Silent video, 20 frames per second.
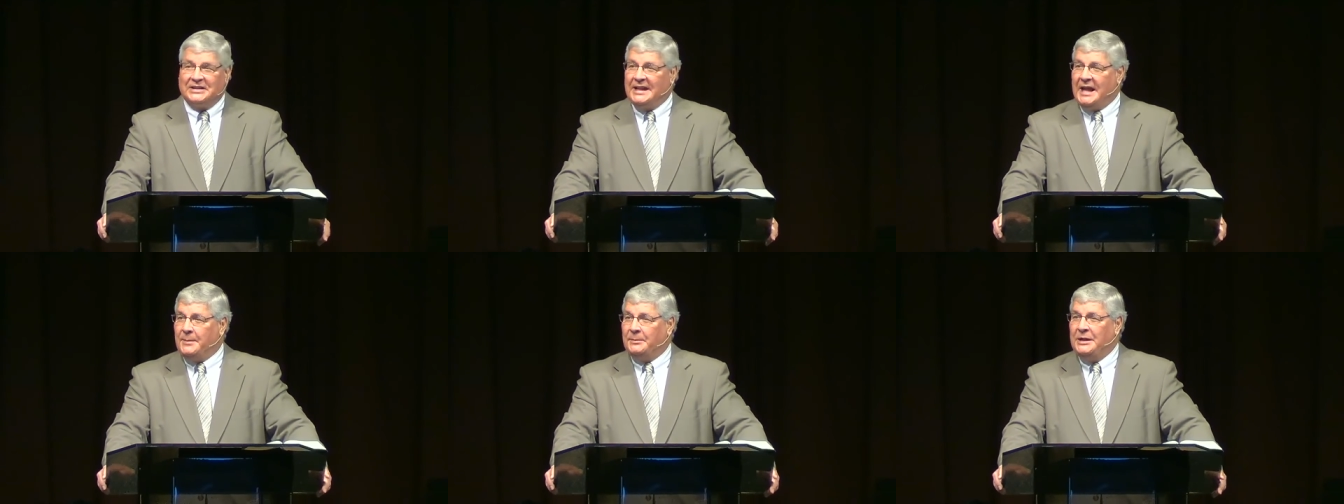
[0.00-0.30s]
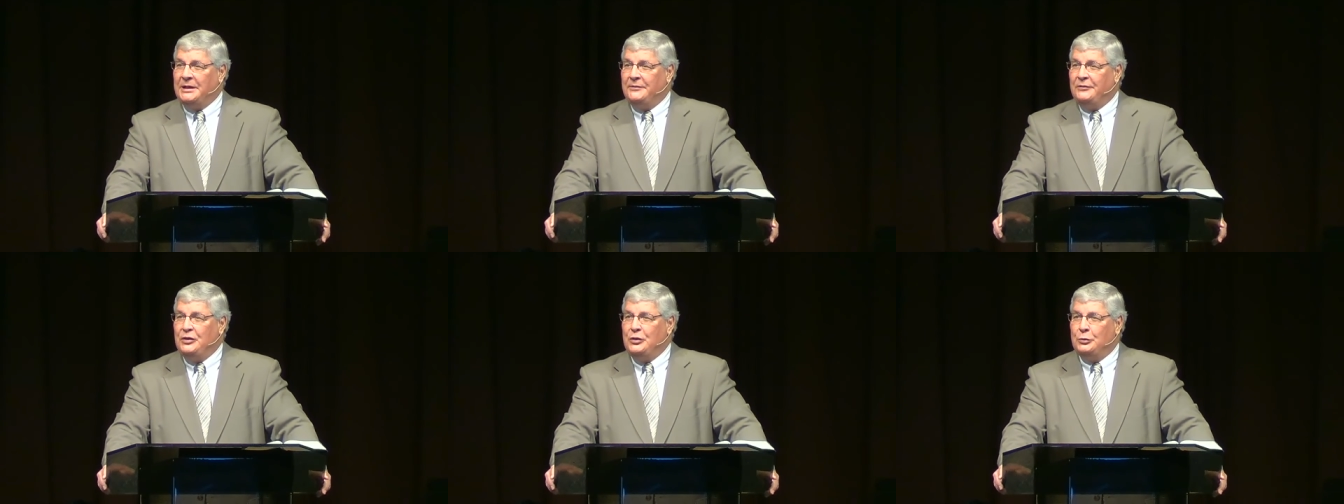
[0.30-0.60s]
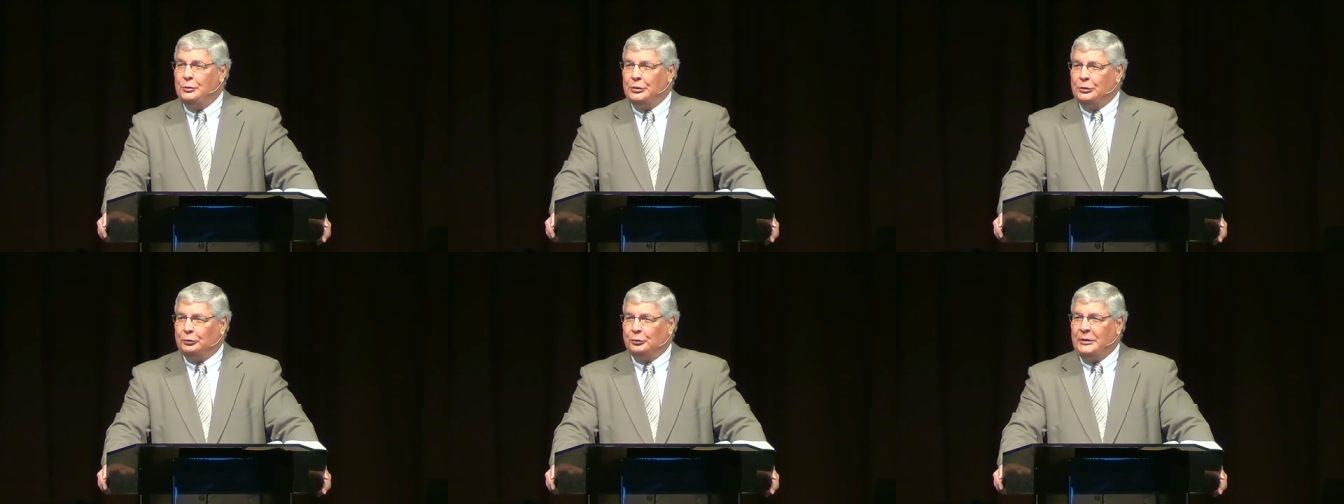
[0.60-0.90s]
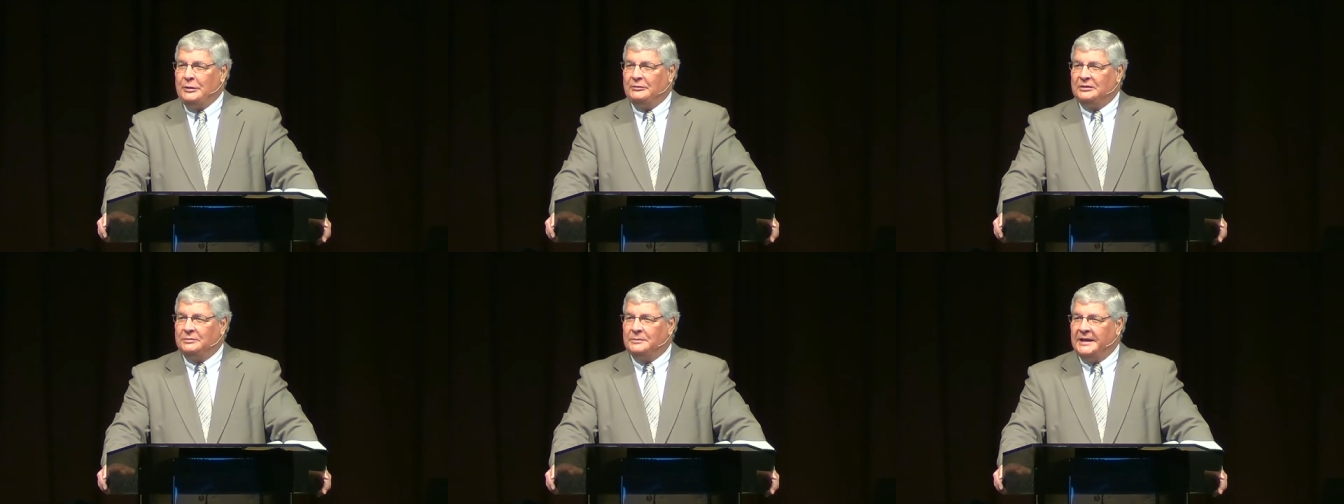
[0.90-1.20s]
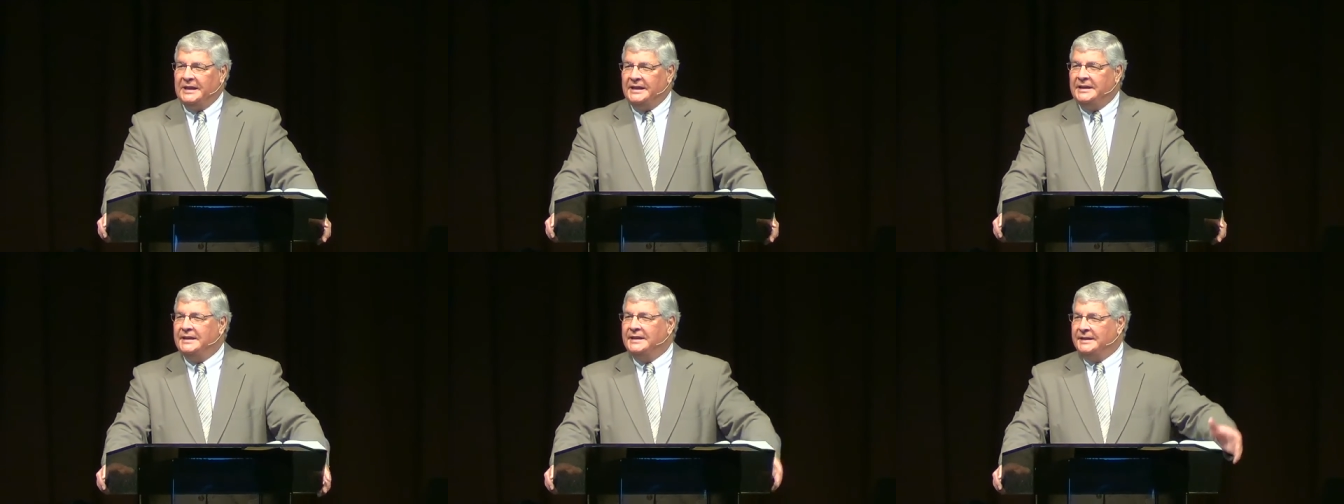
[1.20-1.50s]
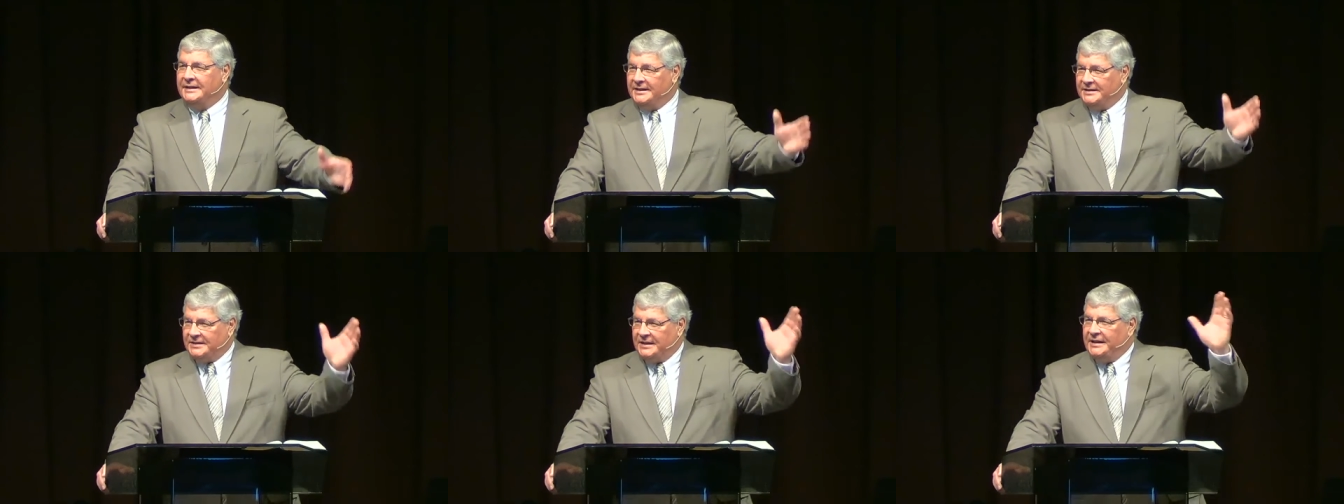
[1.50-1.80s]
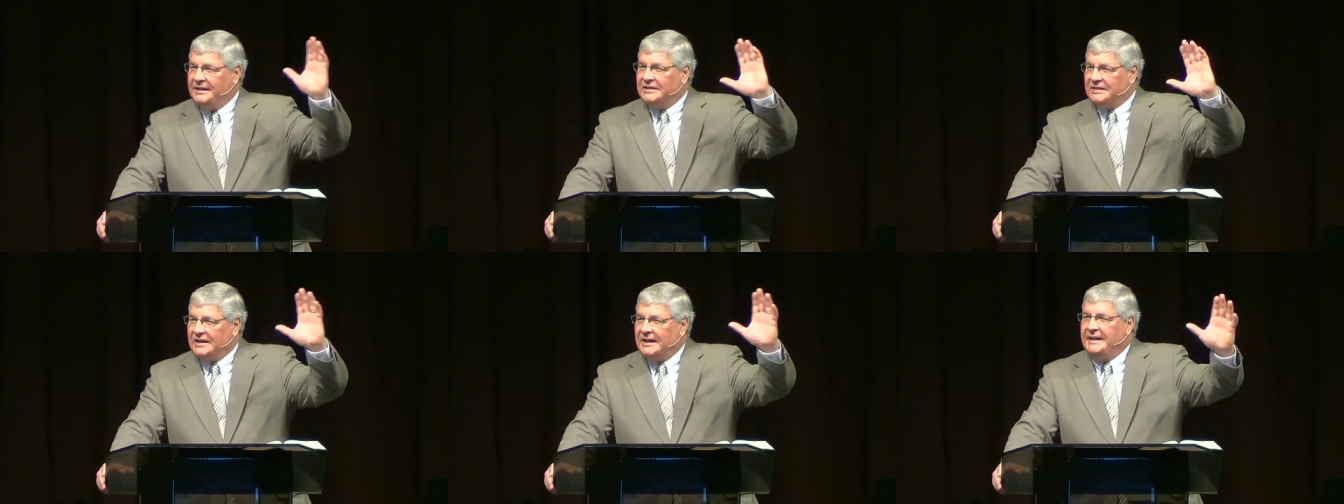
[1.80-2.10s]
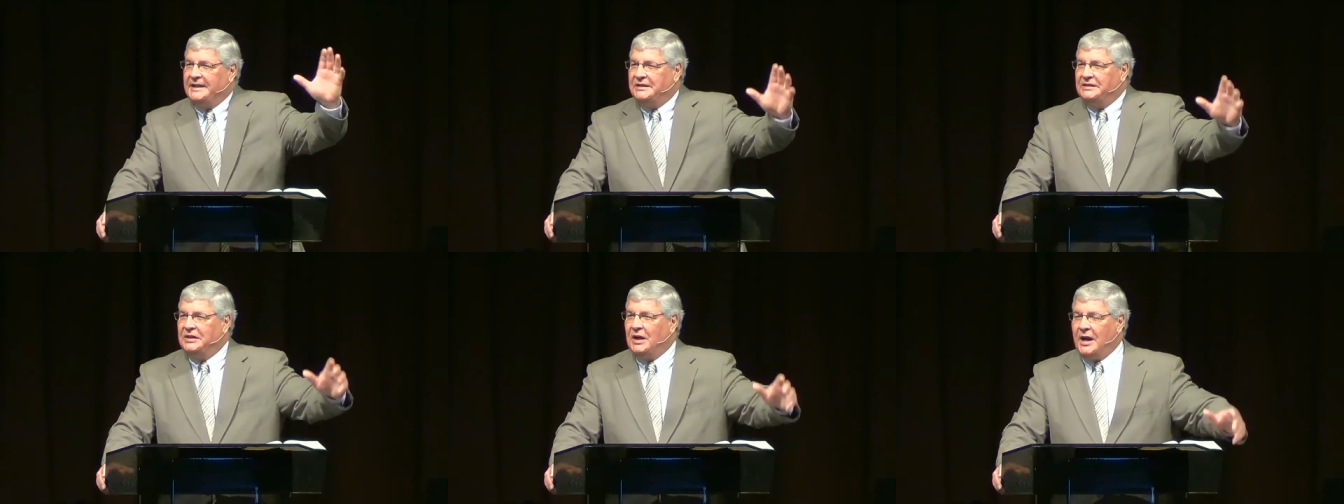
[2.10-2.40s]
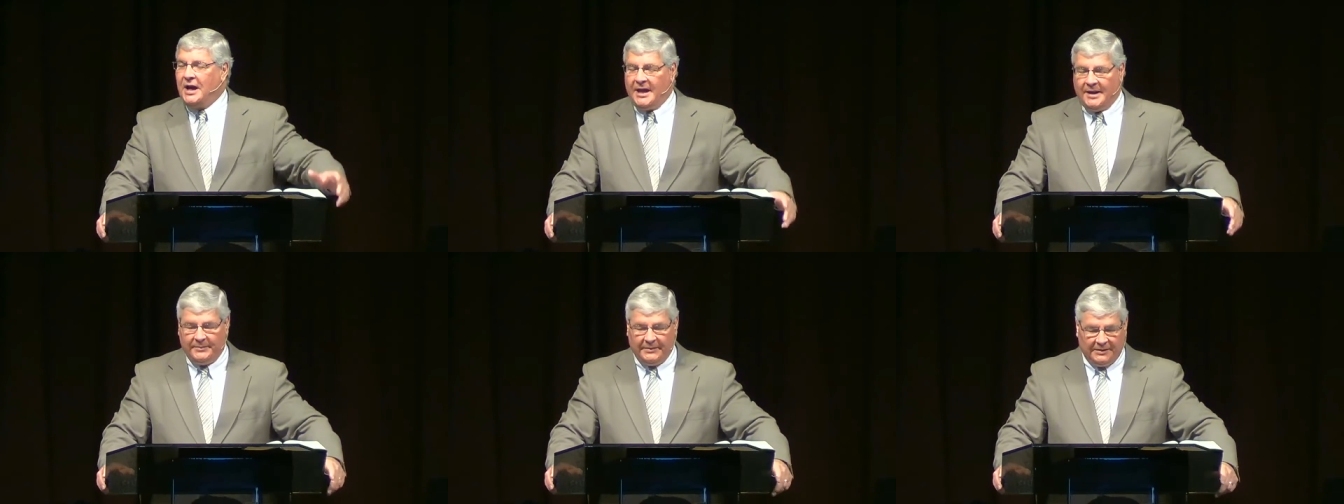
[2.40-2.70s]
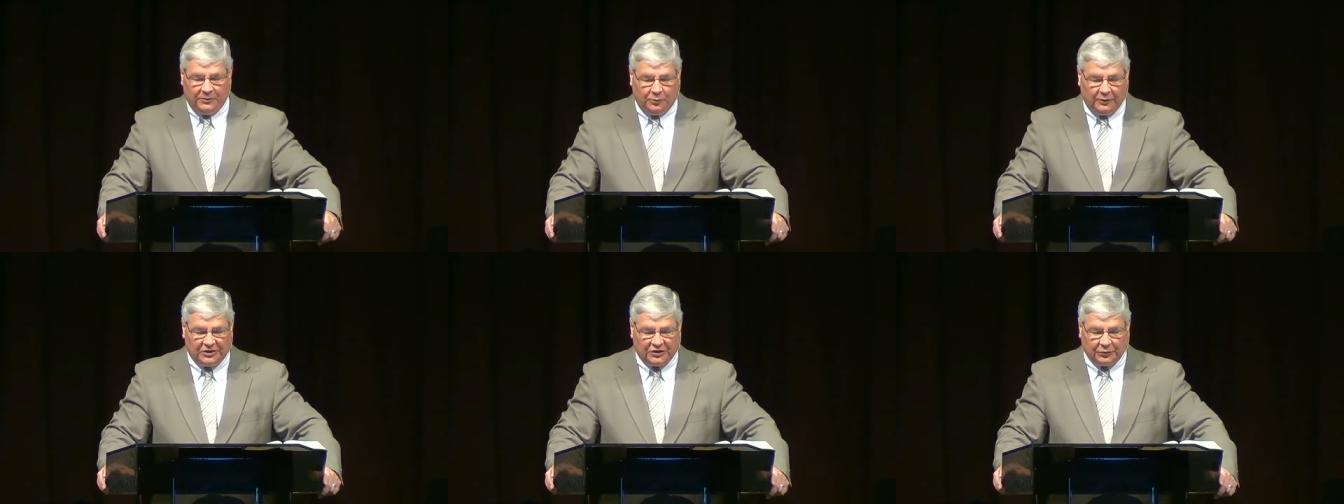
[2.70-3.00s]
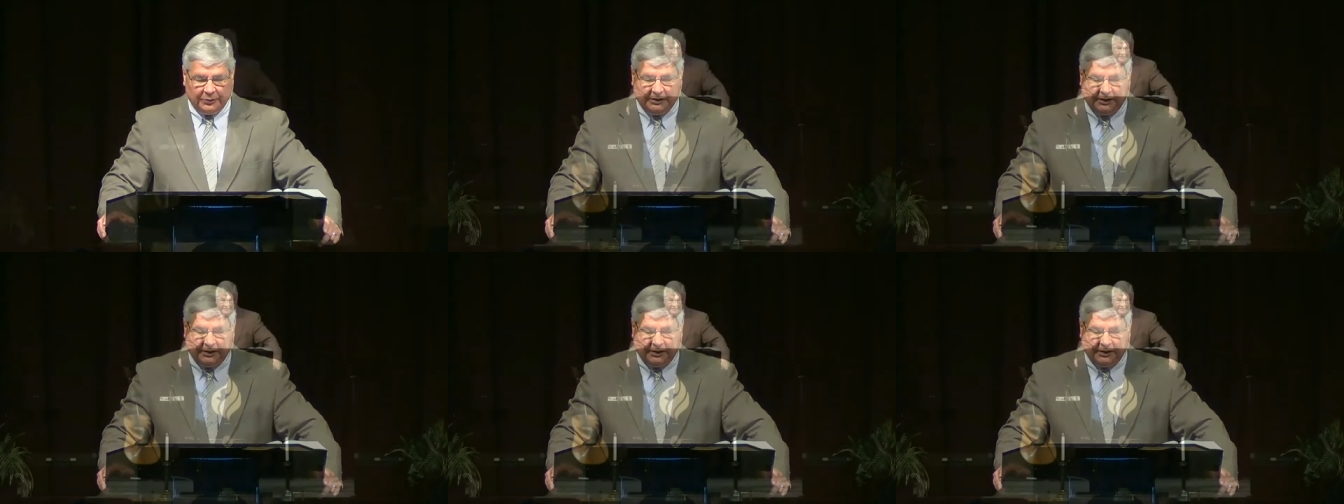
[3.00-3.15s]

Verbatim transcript: And how many of you would agree with me, it's an exciting time in which